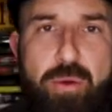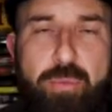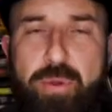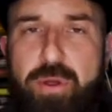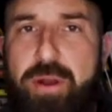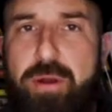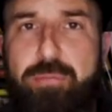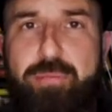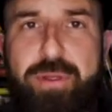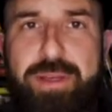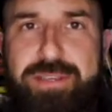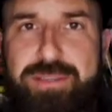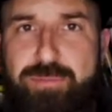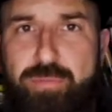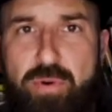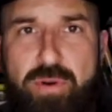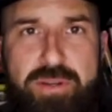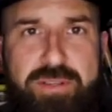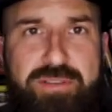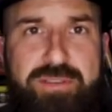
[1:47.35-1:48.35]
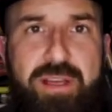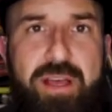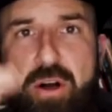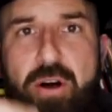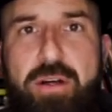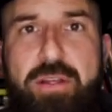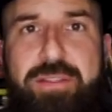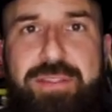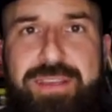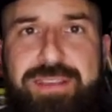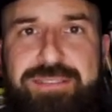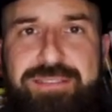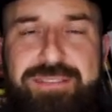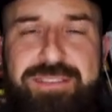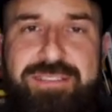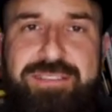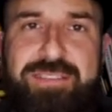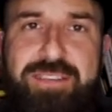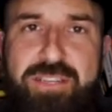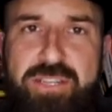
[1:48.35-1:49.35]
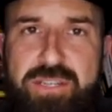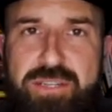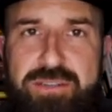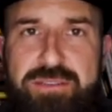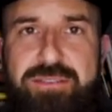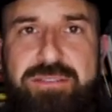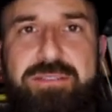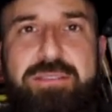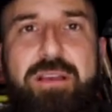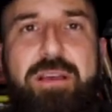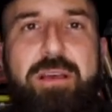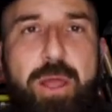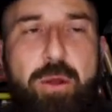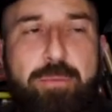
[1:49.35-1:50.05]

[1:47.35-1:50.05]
Are we going to play sports? All of these decisions